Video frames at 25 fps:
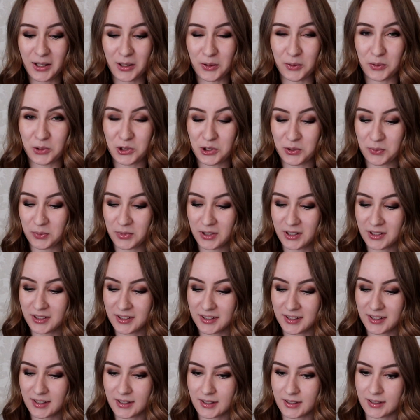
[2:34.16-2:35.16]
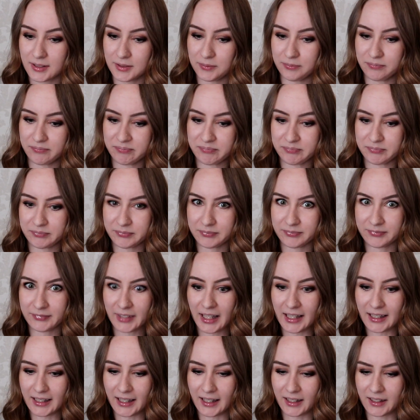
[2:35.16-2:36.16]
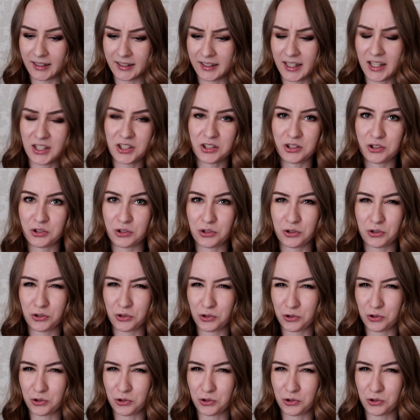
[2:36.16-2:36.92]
which means like getting